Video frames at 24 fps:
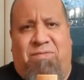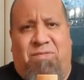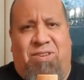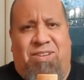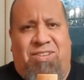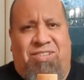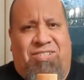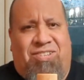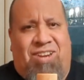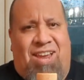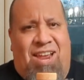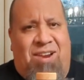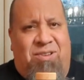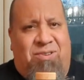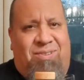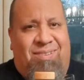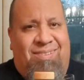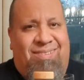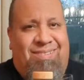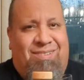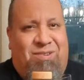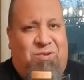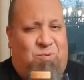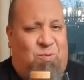for this channel.
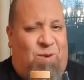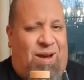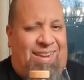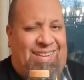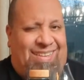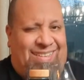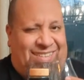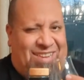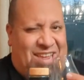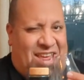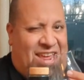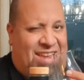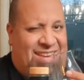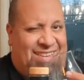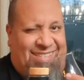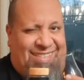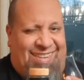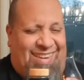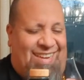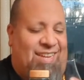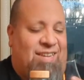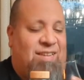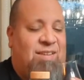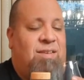Quite
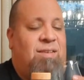tasty.